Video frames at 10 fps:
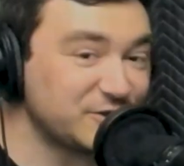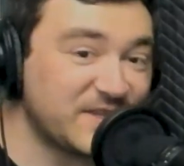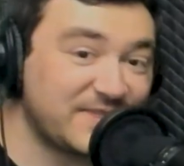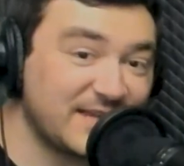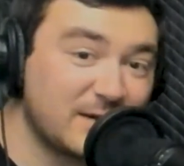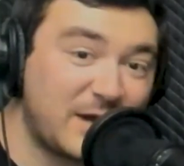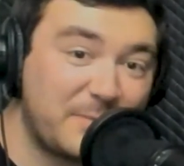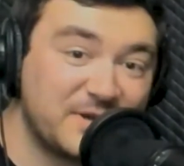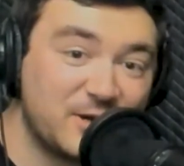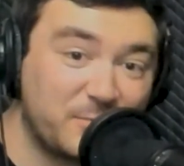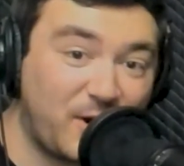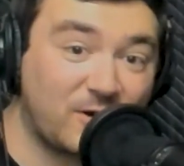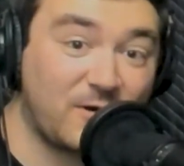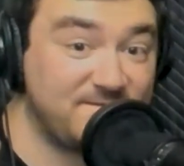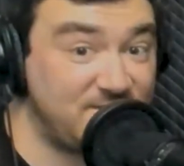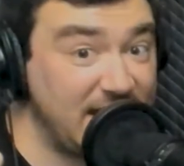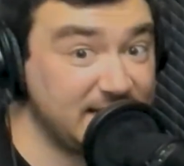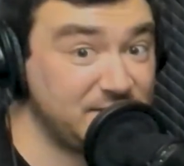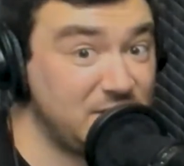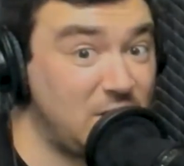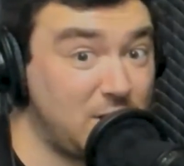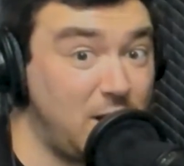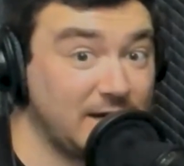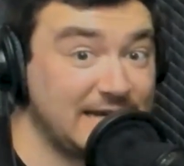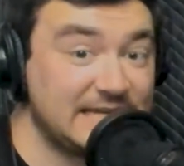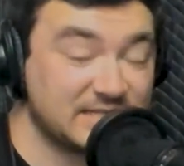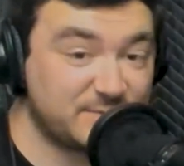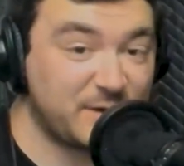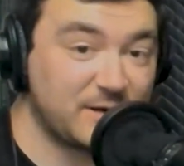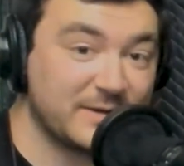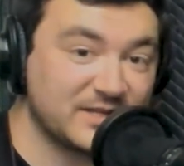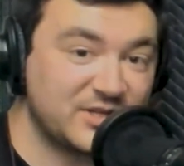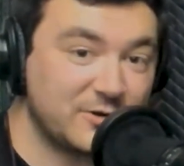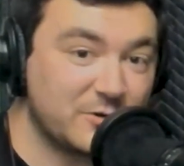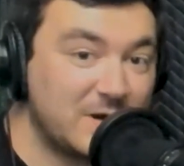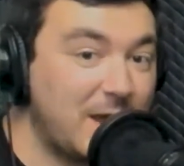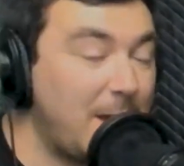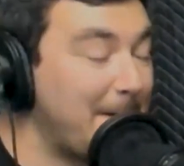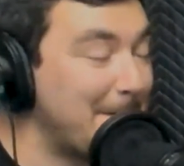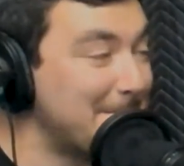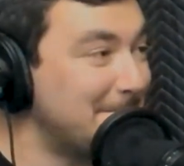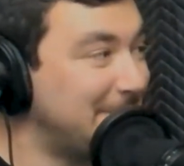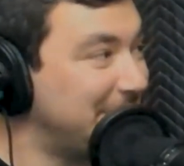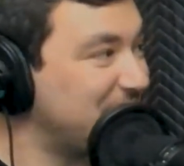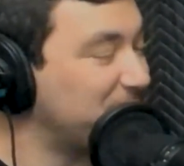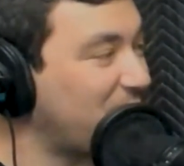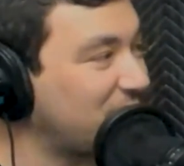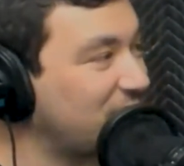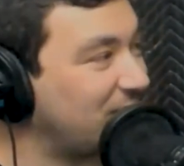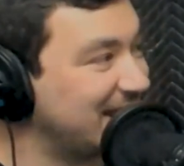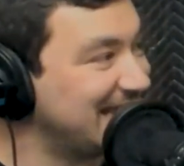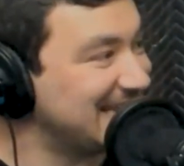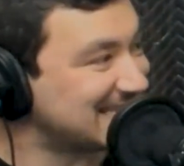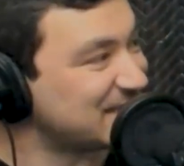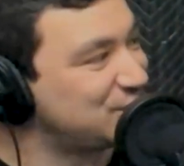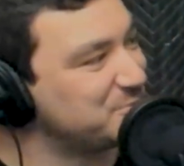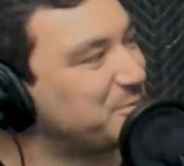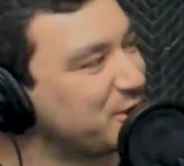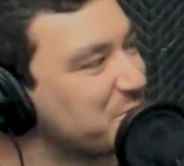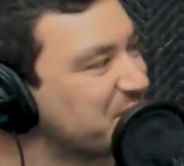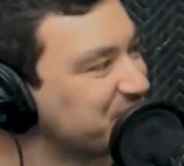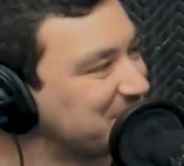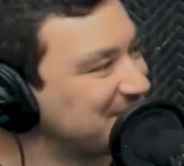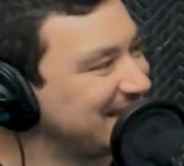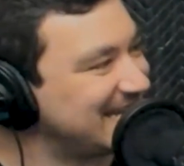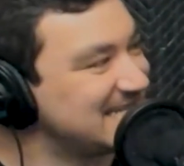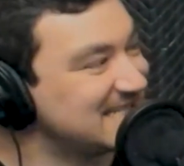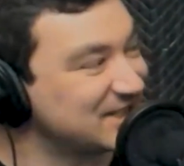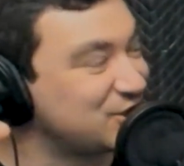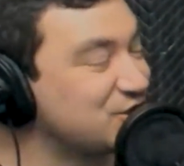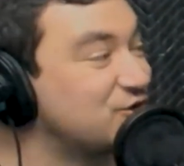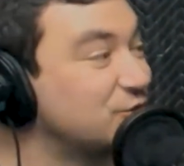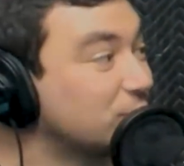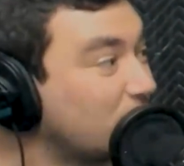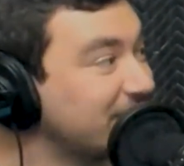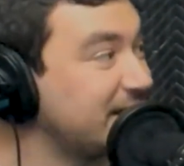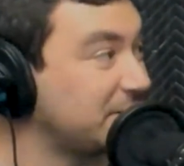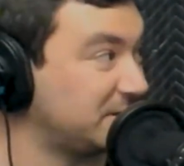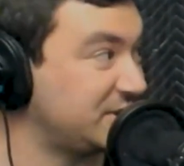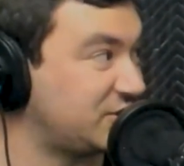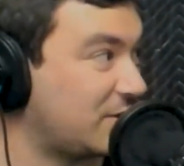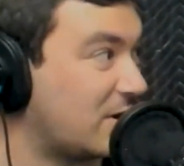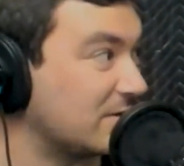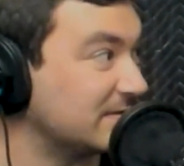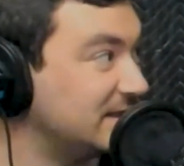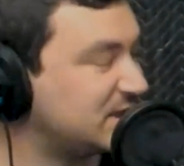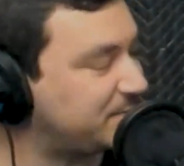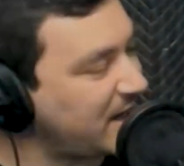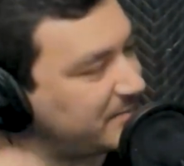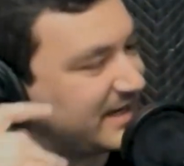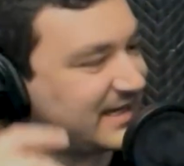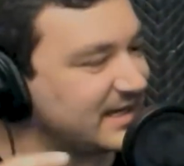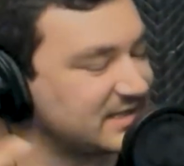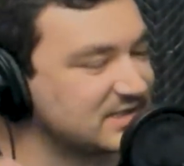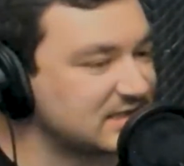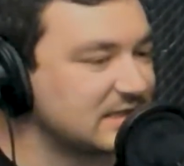the thing about Peter Parker fighting Doc Ock in Spider-Man Two Peter Parker is a superhuman. Yeah. He is extraordinarily strong. Okay. Spider Man has